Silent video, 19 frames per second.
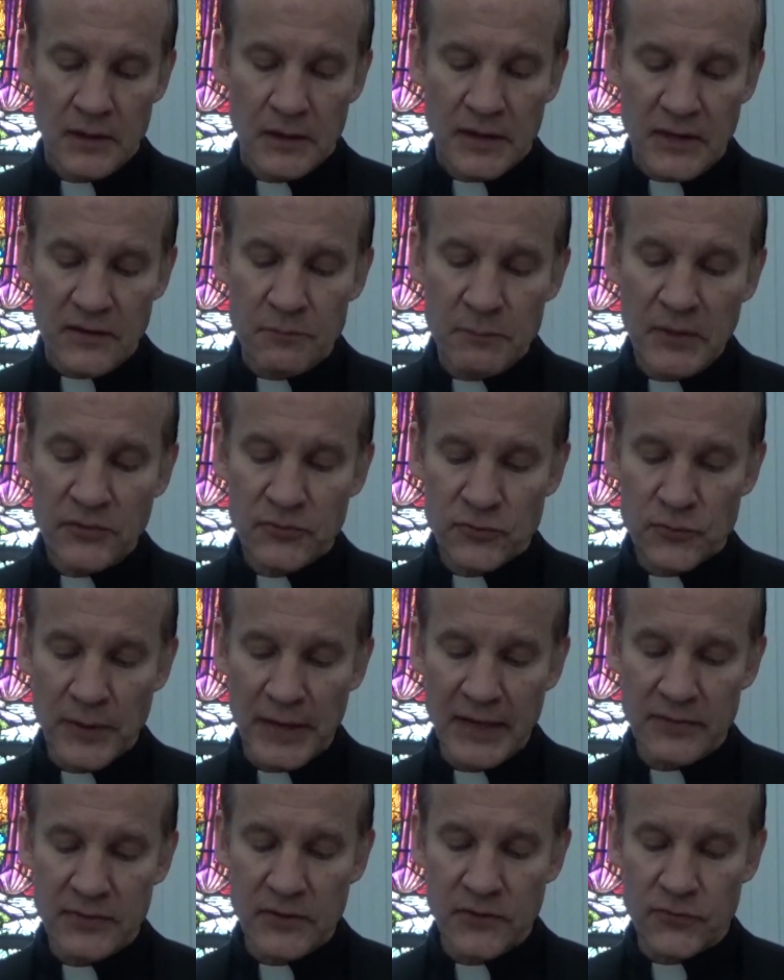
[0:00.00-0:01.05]
Give me
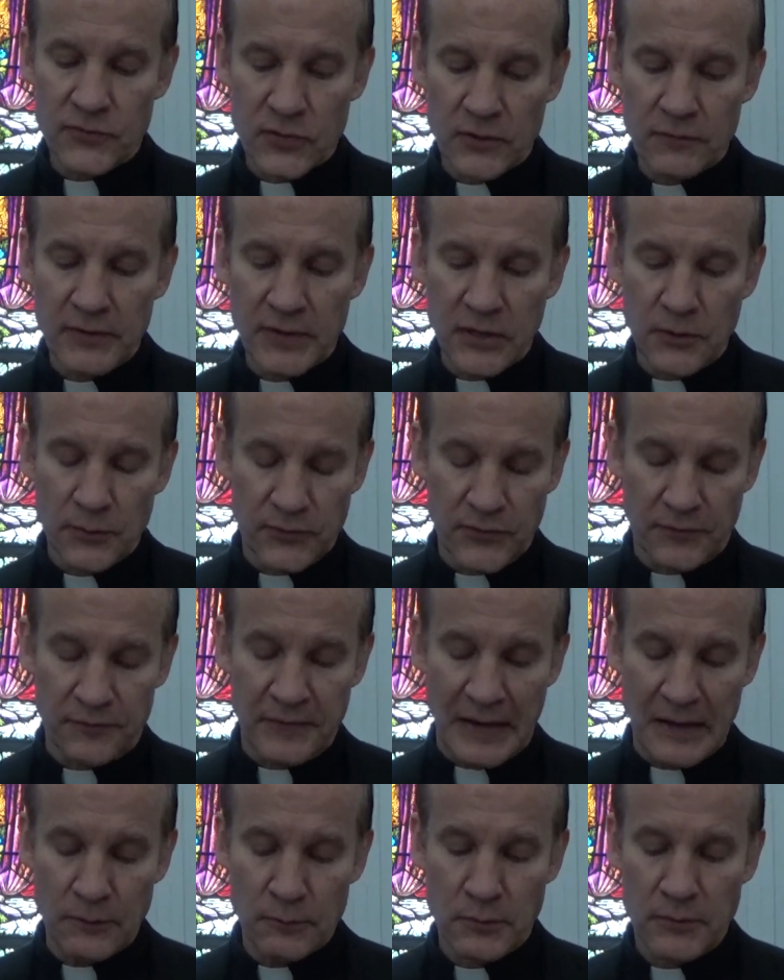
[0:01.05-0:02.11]
strength in serving you as a
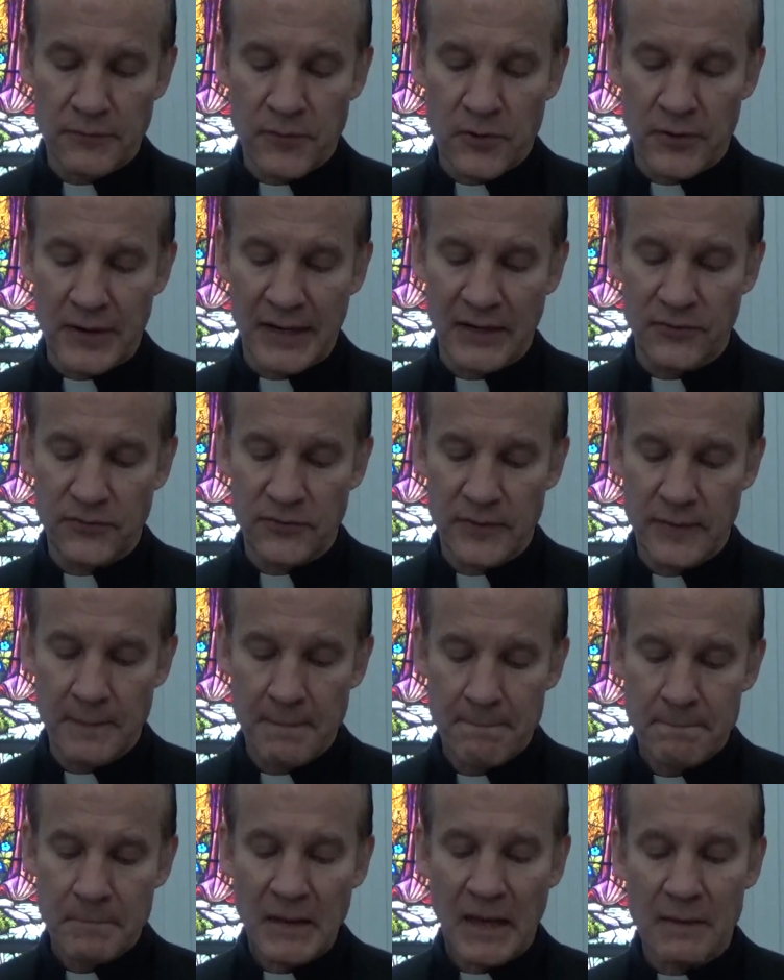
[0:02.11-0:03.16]
follower of Christ,
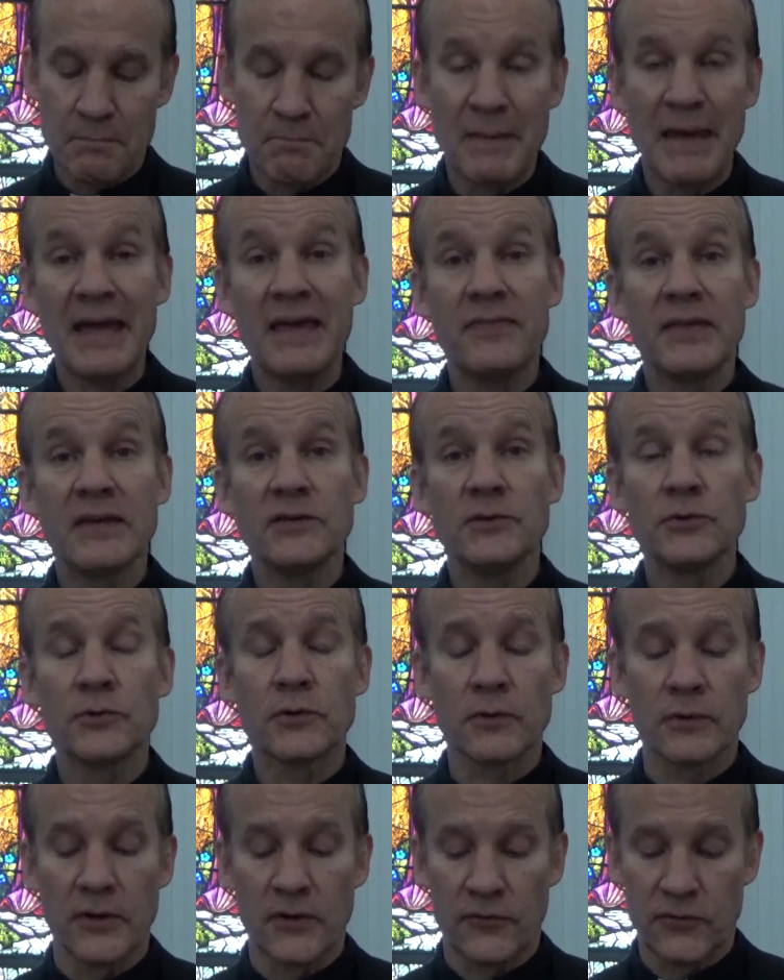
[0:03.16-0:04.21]
and may the
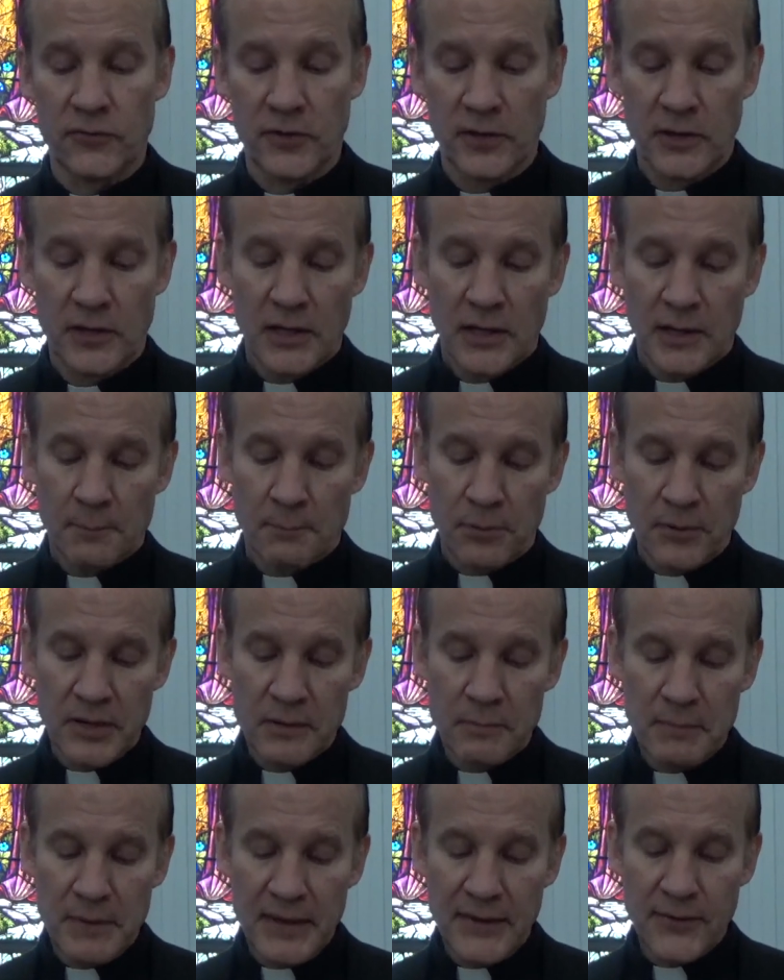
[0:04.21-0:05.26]
Eucharist
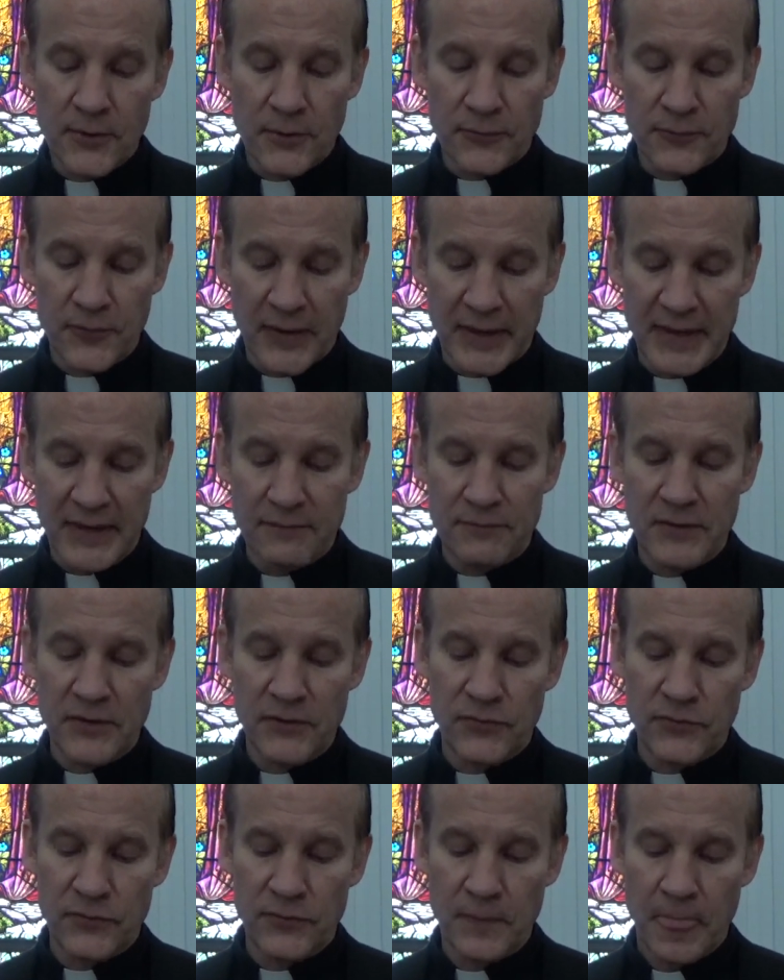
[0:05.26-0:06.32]
bring me your
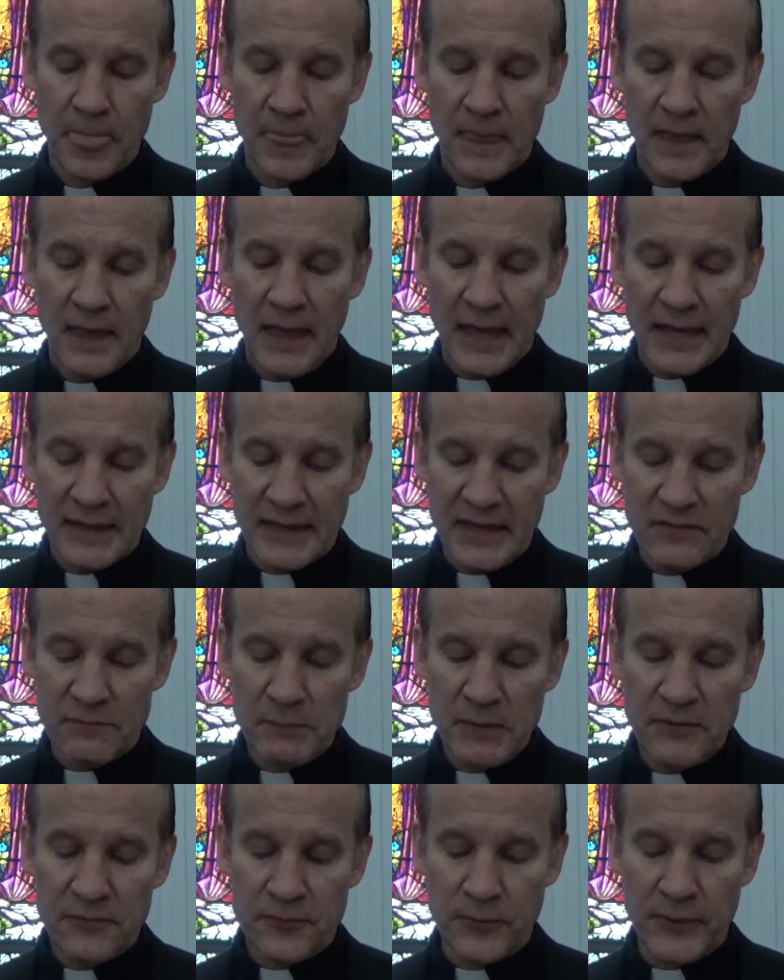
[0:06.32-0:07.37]
forgiveness and give
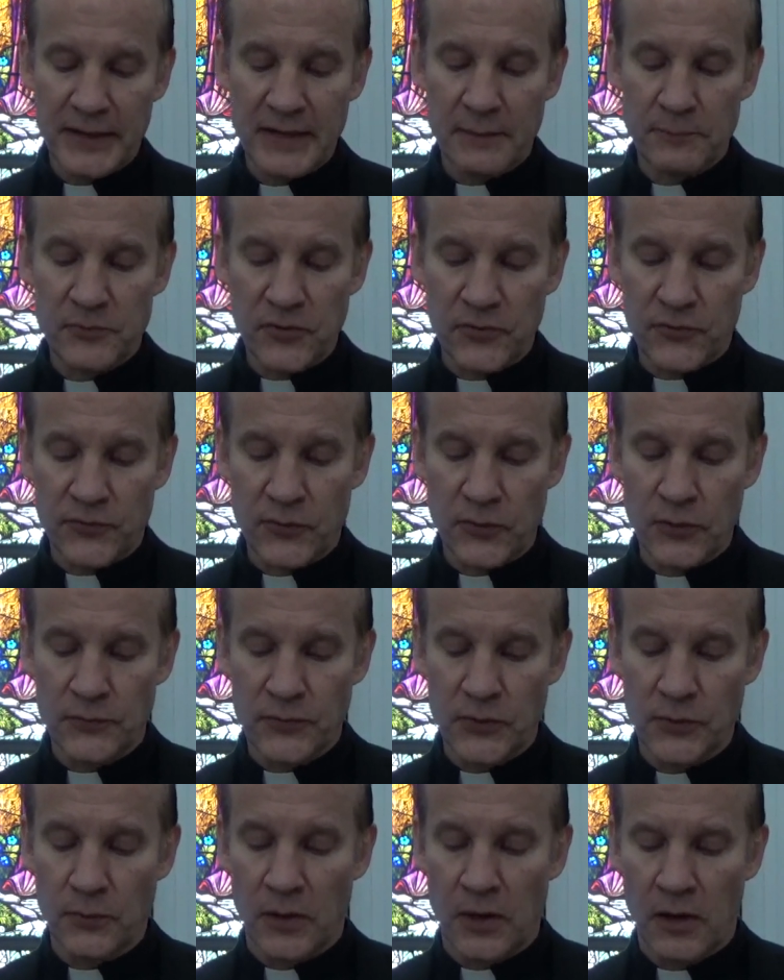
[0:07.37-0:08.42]
me freedom to serve
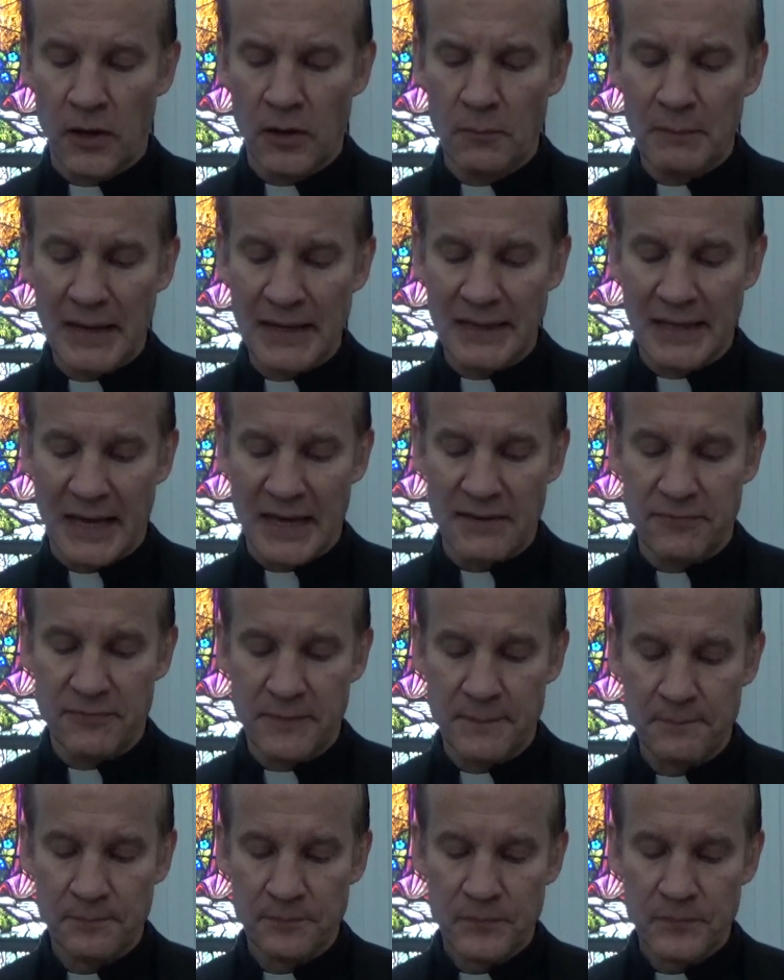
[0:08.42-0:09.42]
you all my life.